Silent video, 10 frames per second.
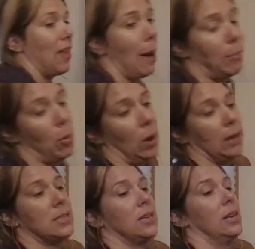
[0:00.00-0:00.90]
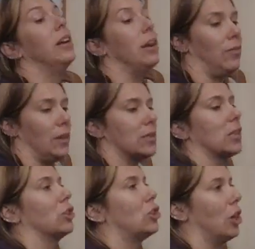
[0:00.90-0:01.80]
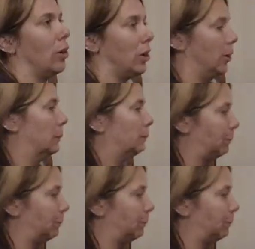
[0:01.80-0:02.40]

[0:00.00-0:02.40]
that point. And Vin's going to show you.